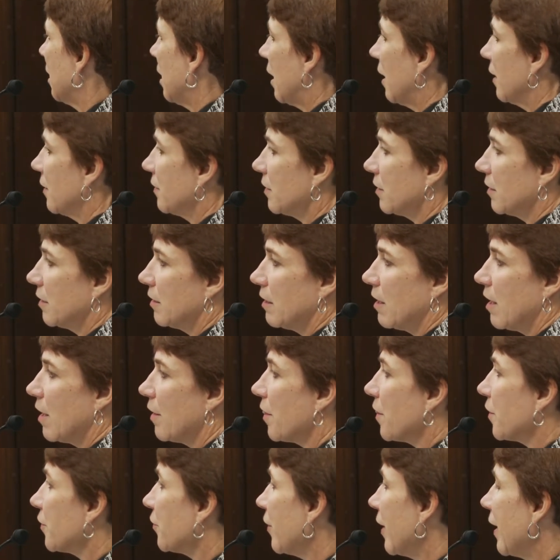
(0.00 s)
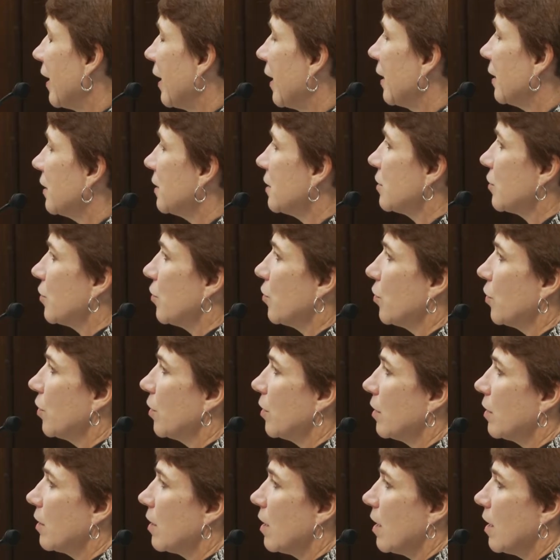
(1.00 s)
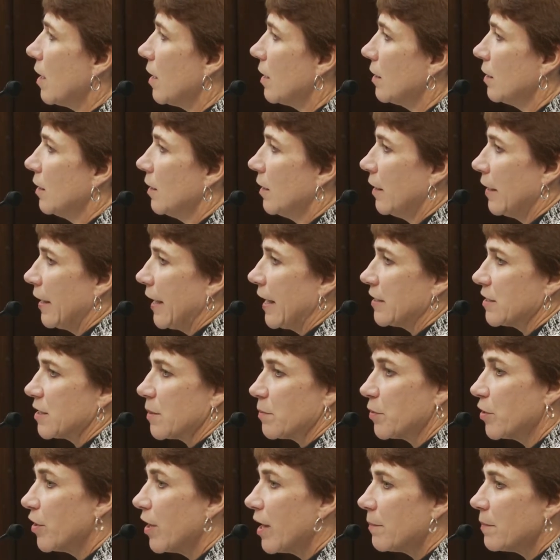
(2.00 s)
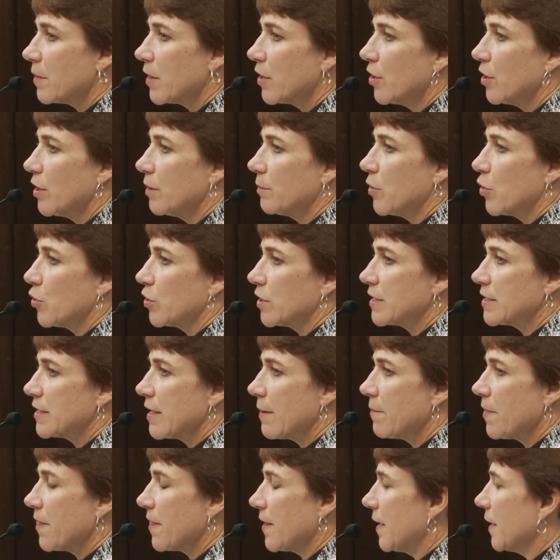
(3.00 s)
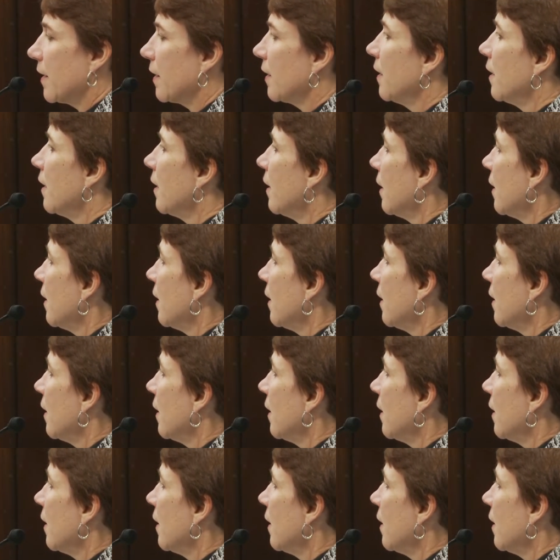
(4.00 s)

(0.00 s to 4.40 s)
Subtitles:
either a threat or has a problem or something,